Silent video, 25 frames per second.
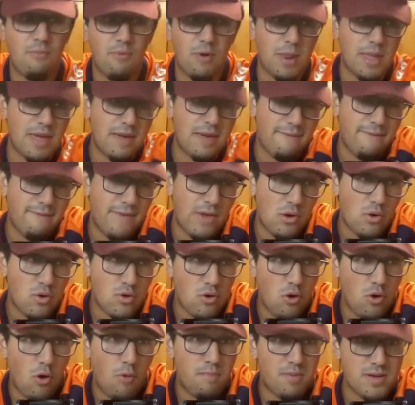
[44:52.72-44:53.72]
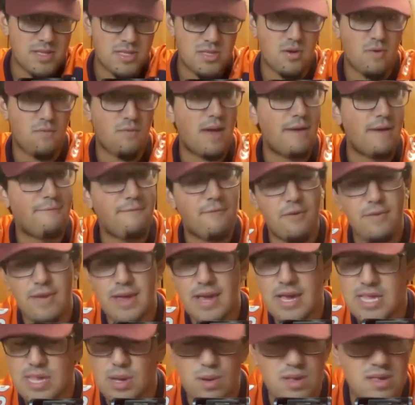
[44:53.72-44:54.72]
winning field goal, but the
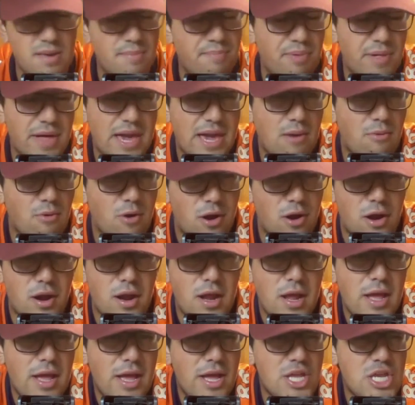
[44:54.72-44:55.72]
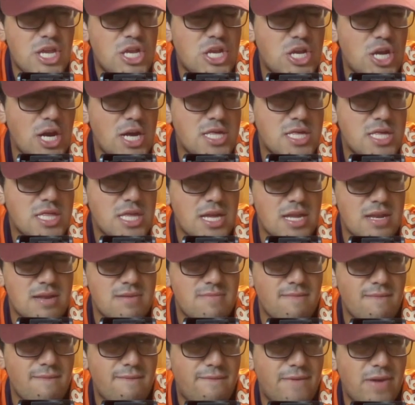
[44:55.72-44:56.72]
referees there was a play where
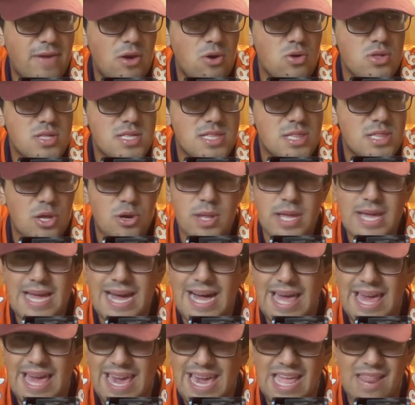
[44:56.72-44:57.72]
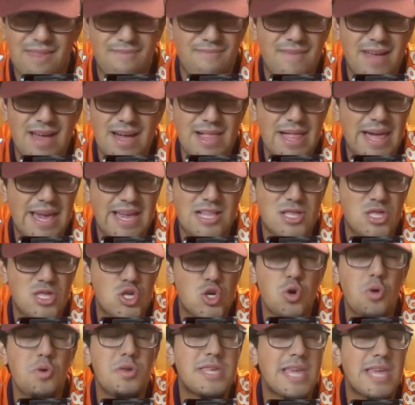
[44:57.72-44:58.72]
Justin Fields literally got hit like
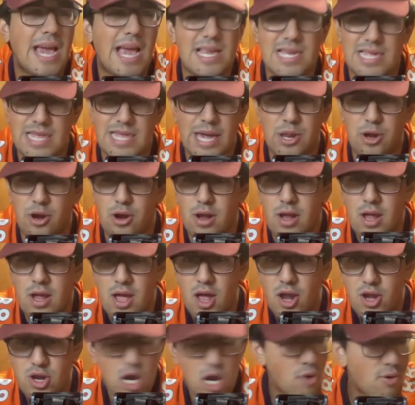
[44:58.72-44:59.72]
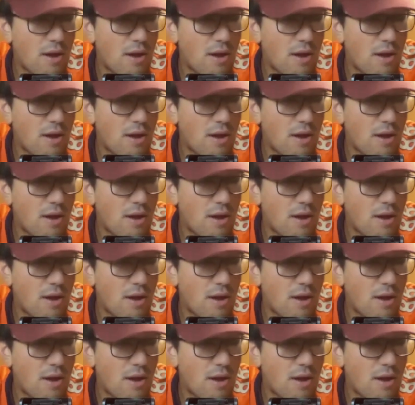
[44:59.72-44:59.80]
two seconds later, no